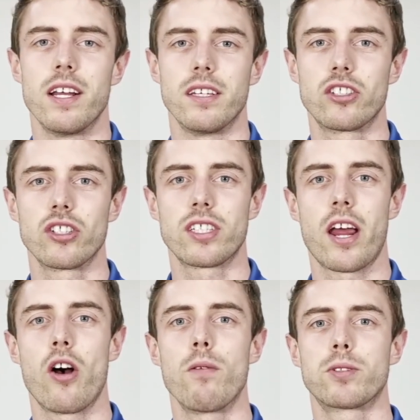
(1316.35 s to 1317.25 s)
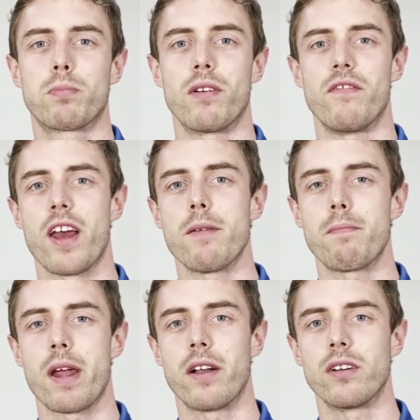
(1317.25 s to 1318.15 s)
This just helps prevent
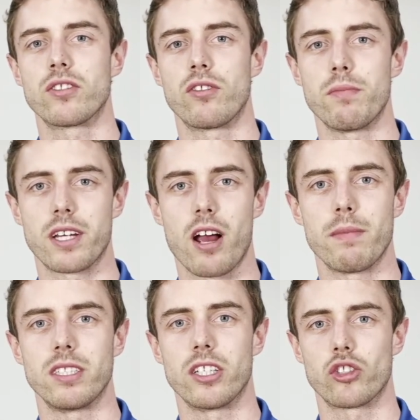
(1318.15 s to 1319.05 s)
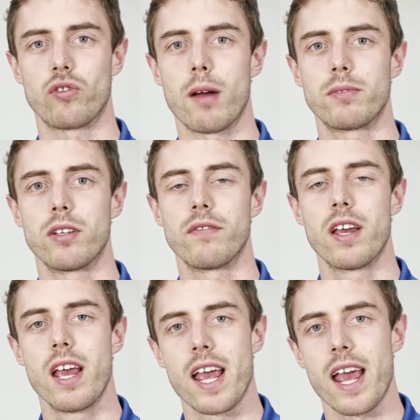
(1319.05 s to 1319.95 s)
parents from becoming disruptive
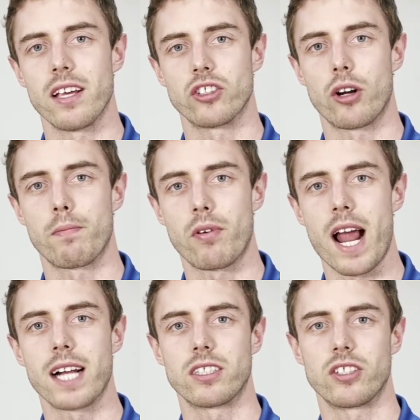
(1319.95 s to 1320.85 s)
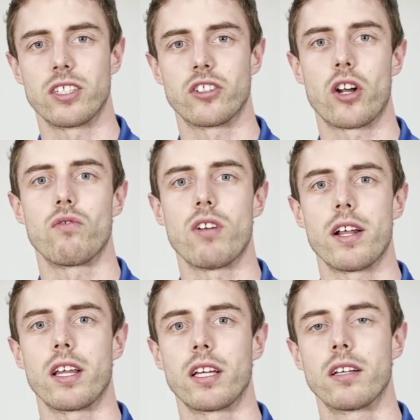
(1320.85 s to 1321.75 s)
as our practices are
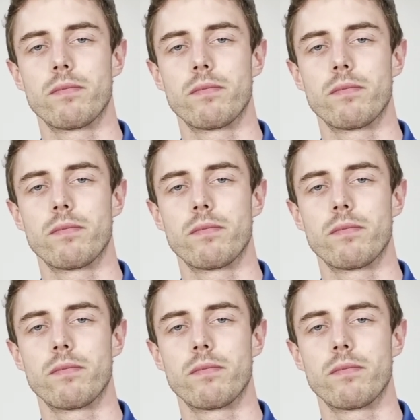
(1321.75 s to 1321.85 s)
running.